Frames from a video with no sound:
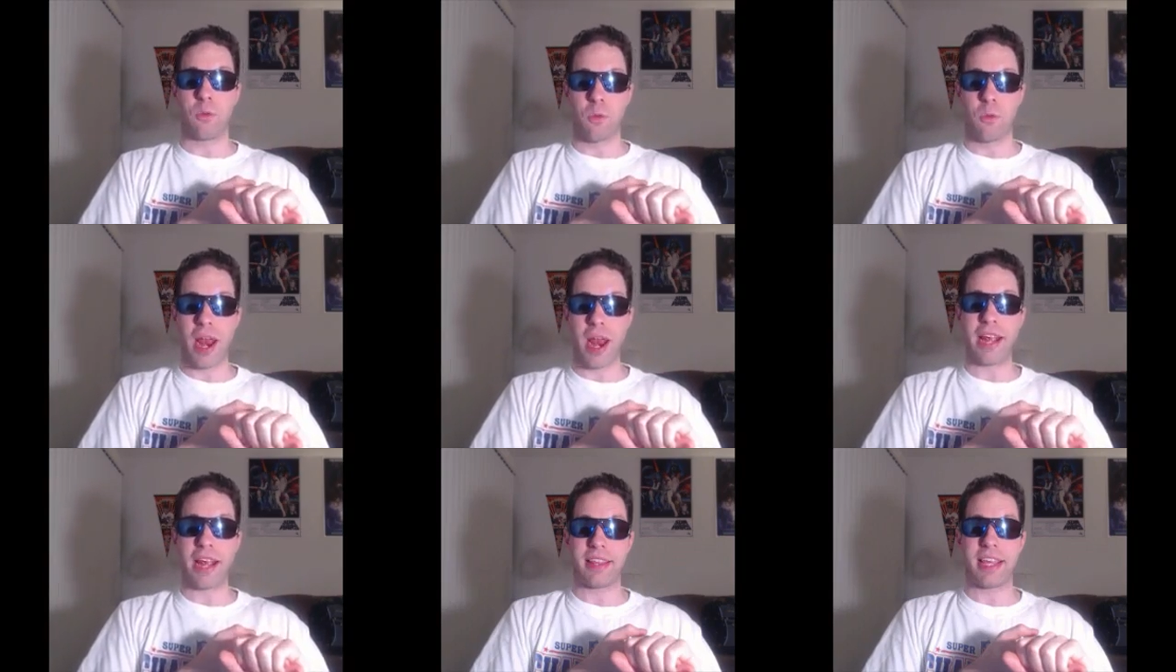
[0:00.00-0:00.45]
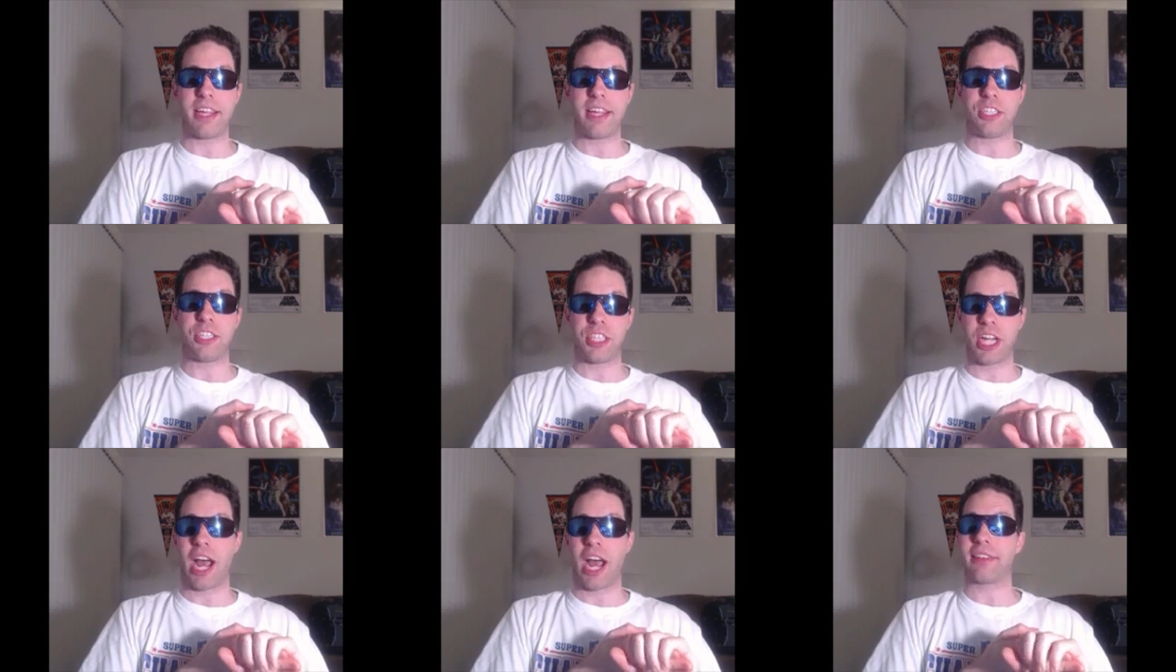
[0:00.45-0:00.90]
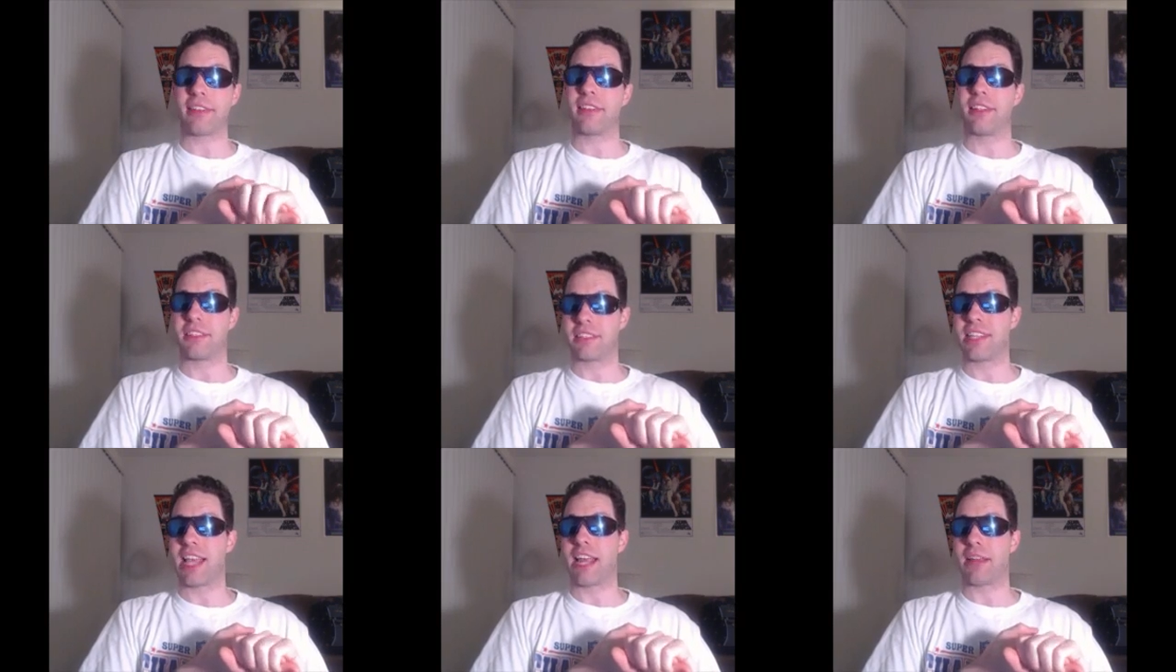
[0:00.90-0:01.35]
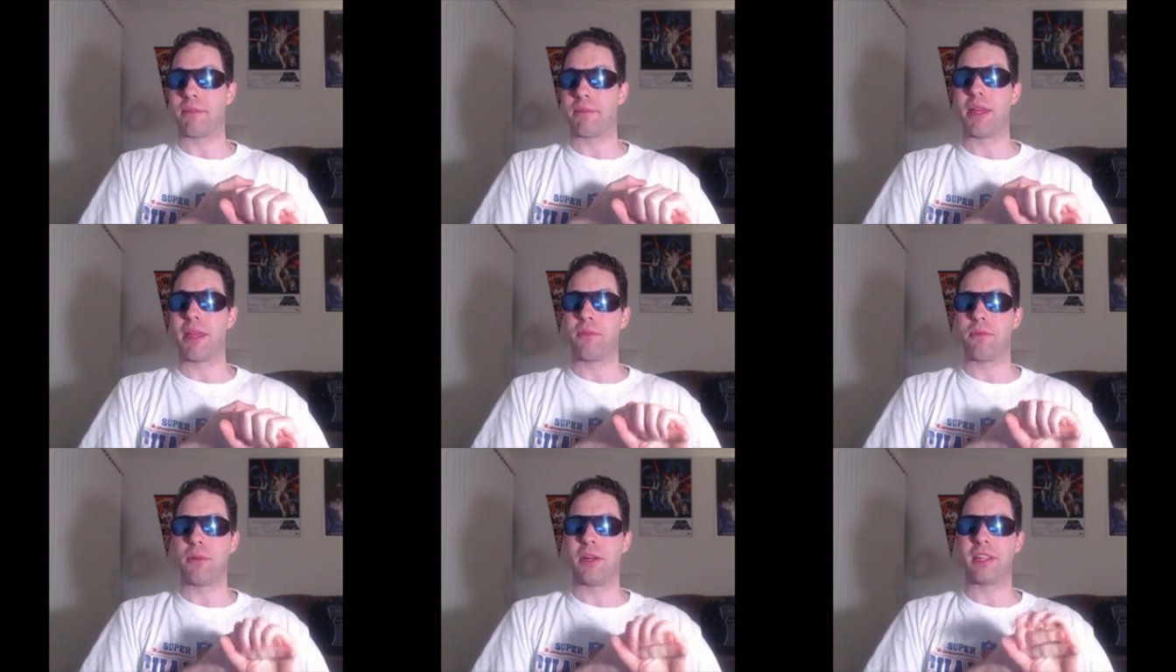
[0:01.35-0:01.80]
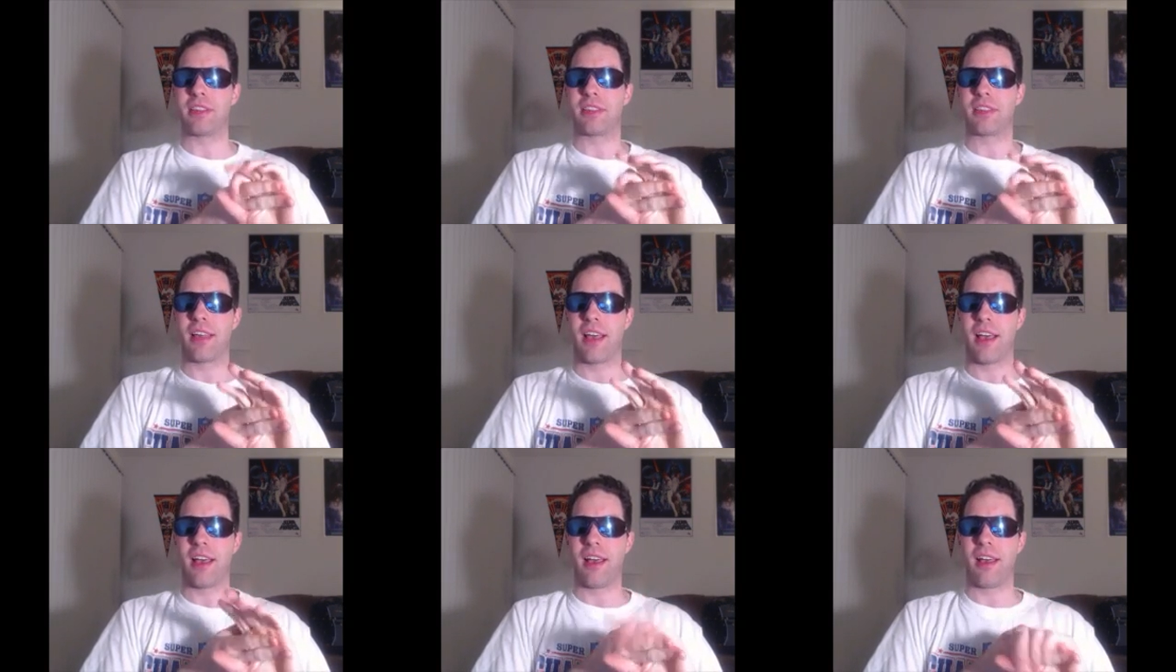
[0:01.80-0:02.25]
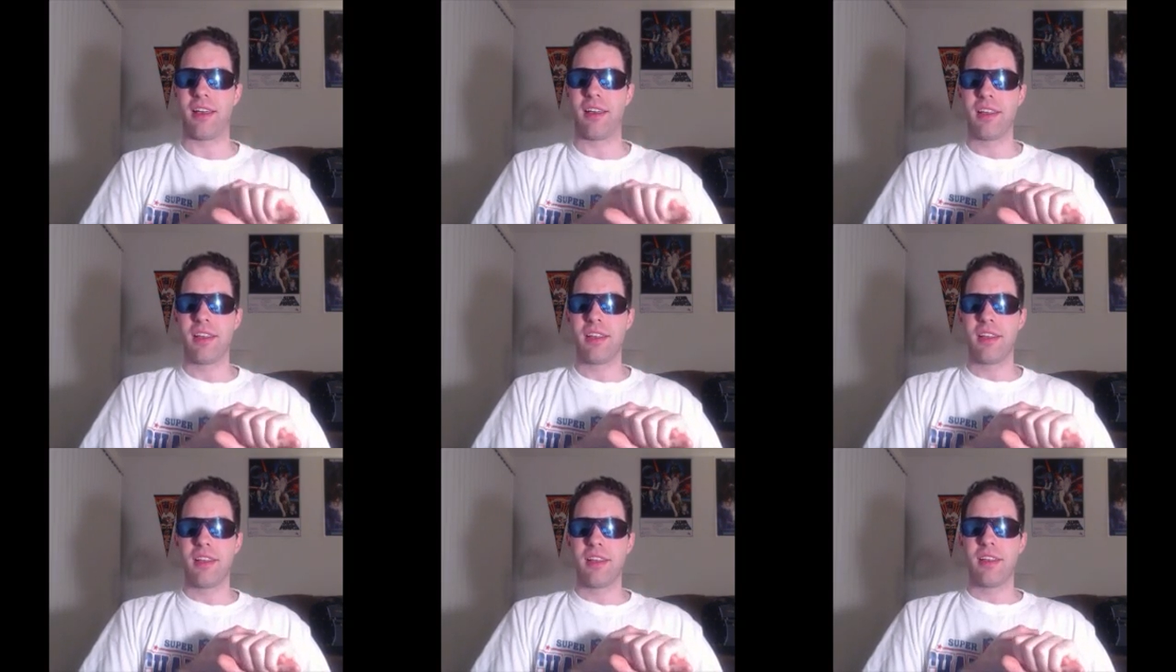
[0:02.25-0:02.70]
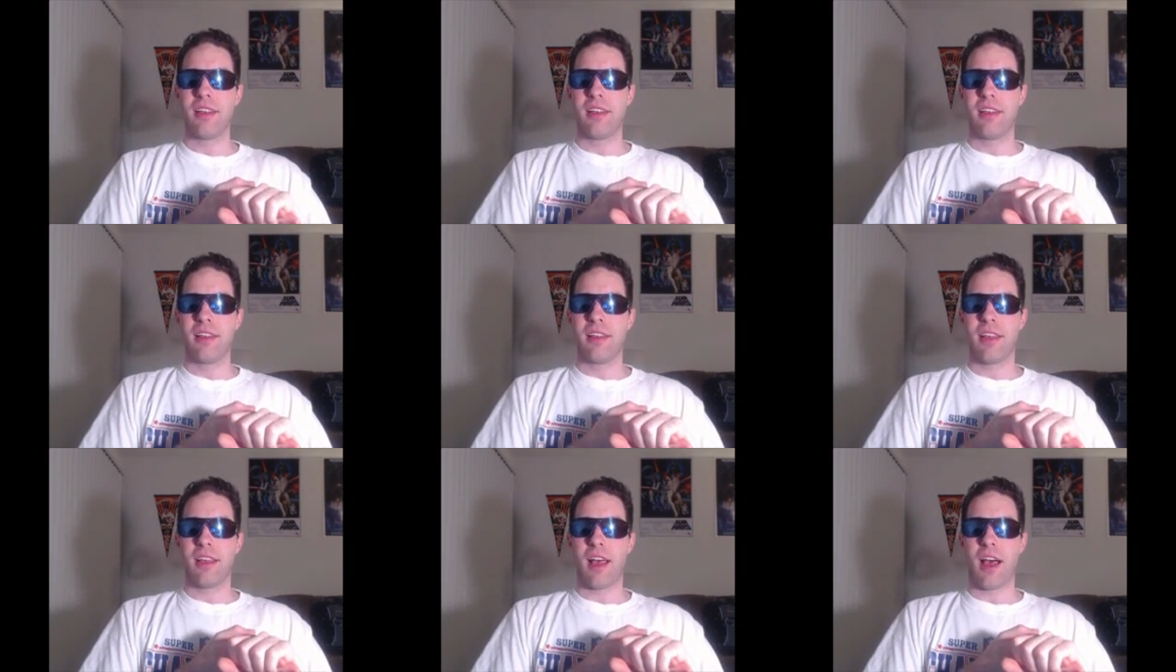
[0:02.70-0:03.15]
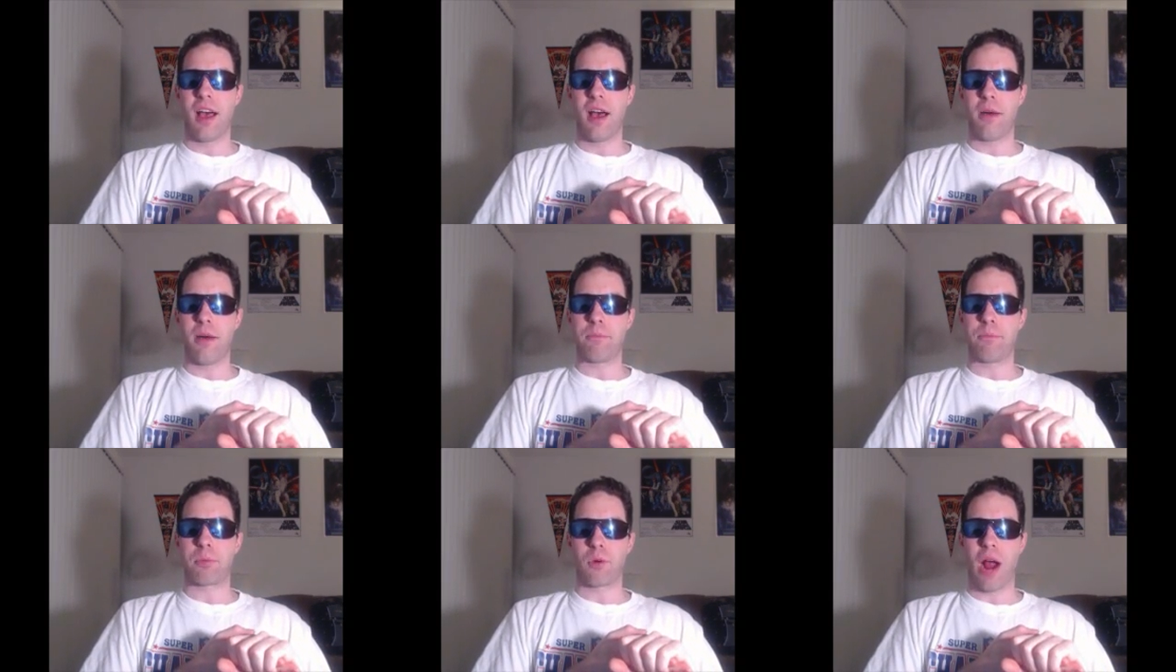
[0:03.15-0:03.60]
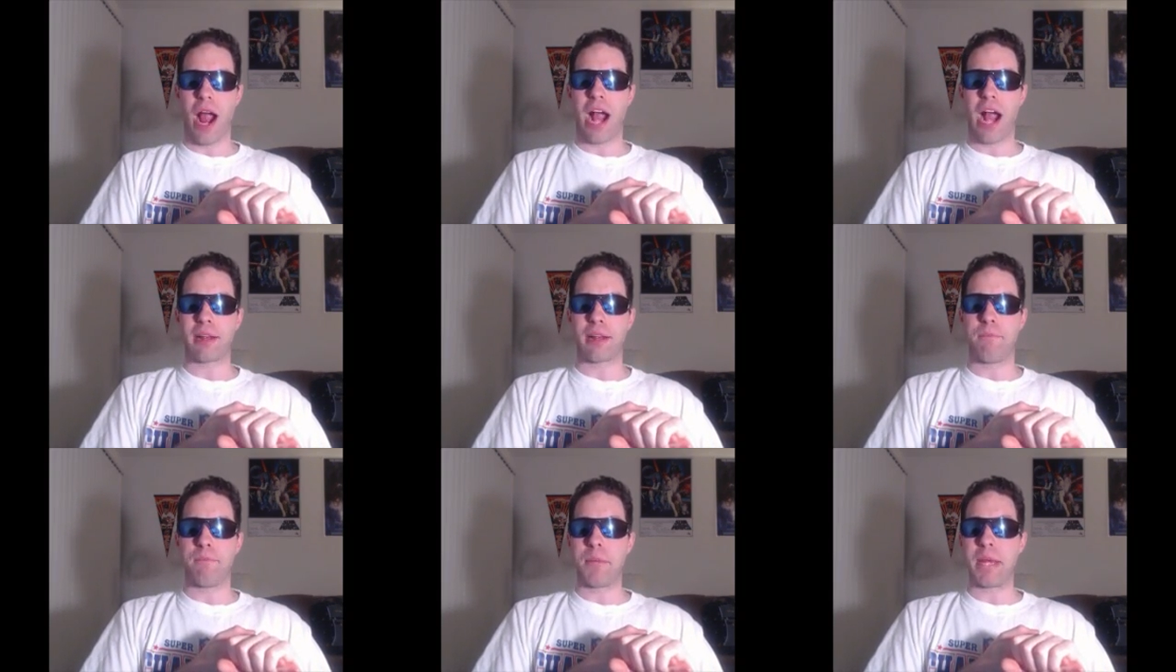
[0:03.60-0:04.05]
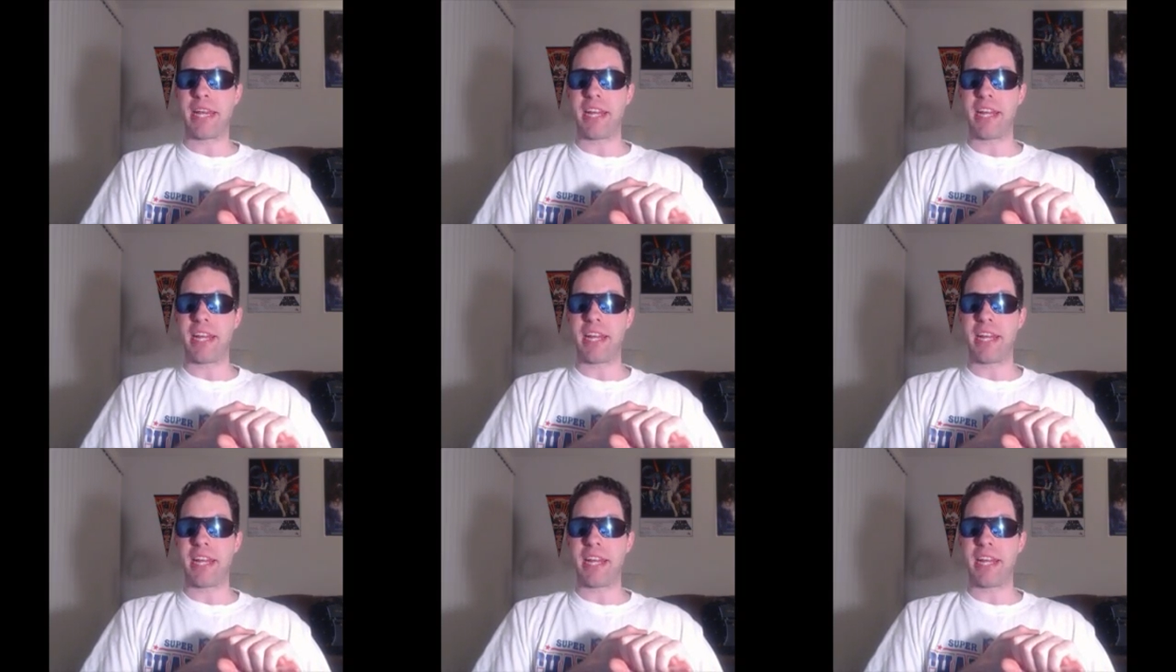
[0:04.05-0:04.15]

the way they shot the segment with Brock